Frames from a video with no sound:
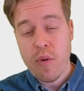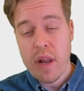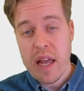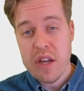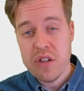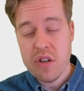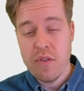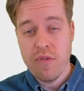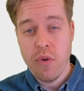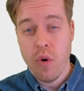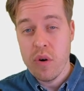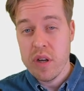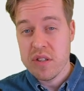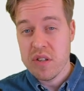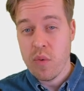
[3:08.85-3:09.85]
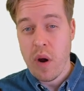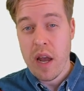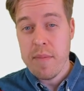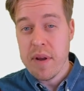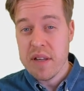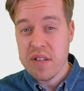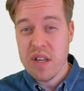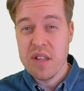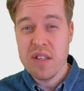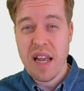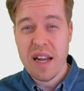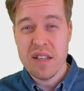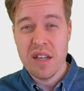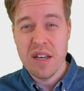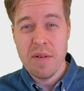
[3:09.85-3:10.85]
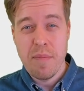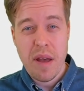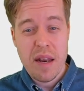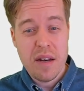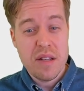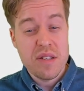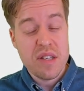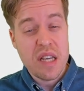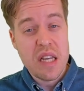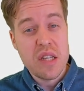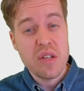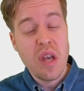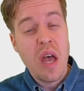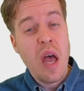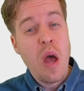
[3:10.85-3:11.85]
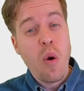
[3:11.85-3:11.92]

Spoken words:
relation for describing syntactic dependencies